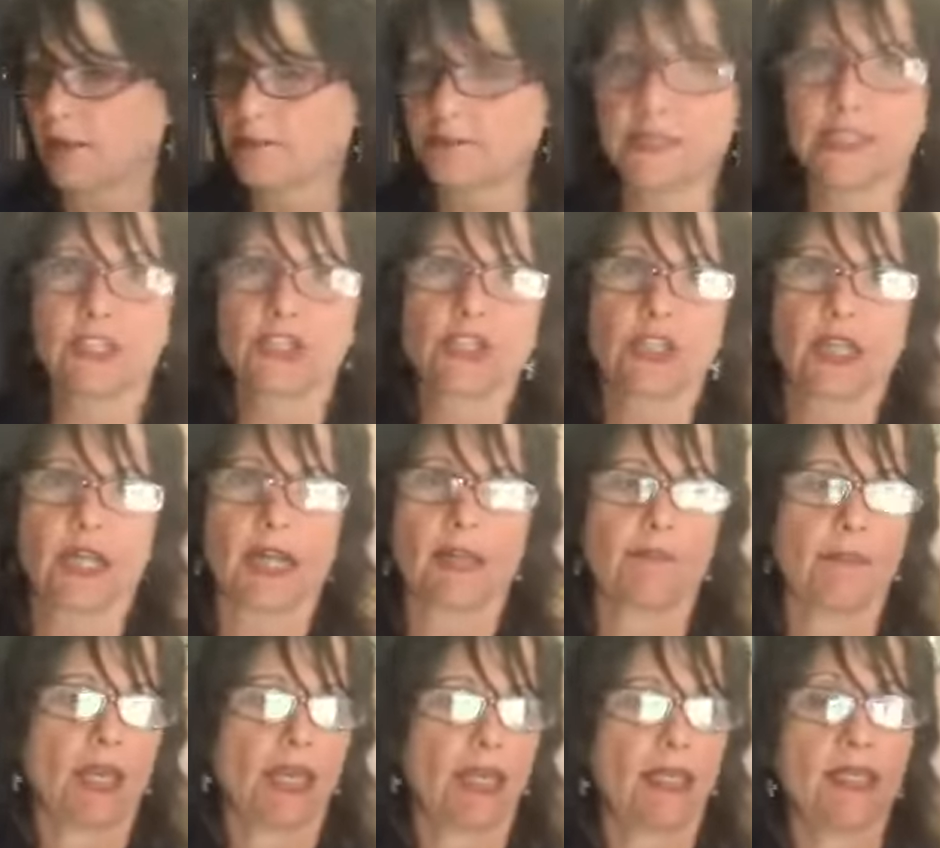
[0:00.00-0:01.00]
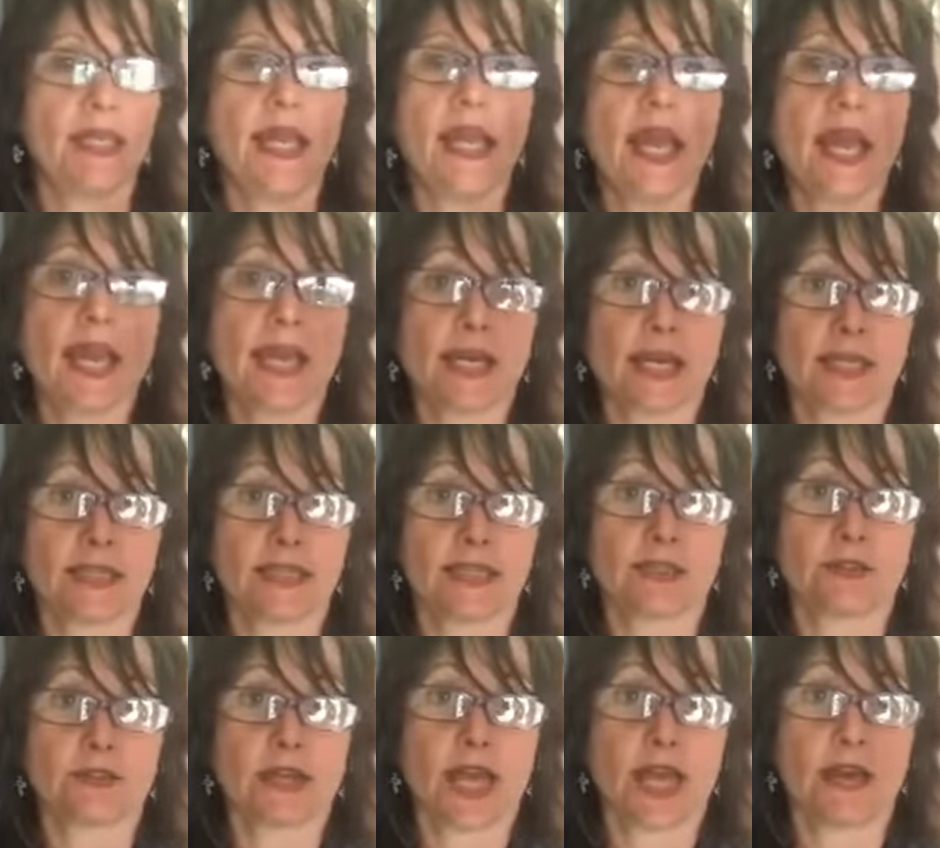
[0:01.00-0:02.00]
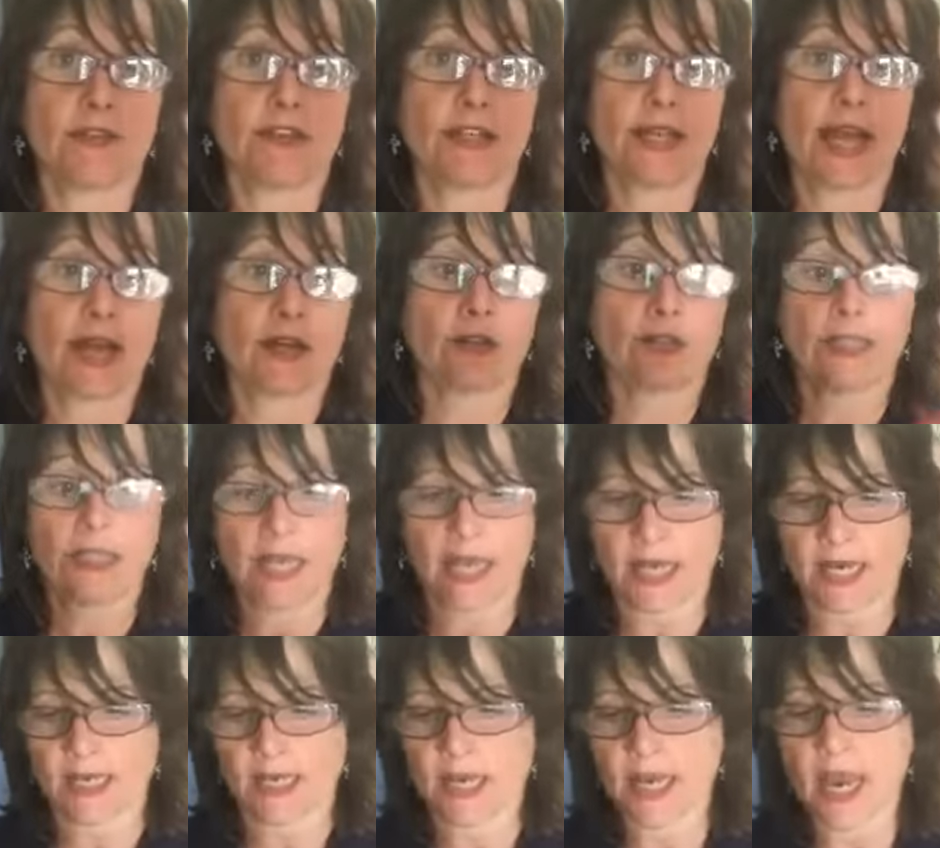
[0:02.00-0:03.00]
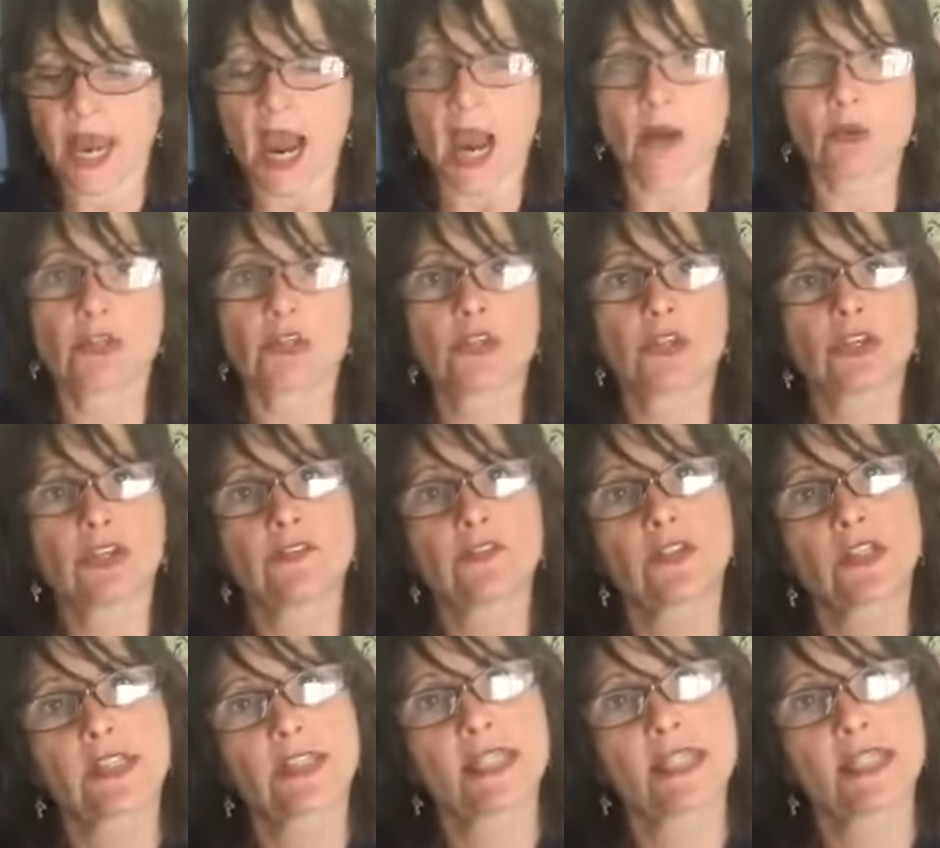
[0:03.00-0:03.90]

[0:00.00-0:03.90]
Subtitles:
dish that I made, and I still have it. Not only that, I was looking for the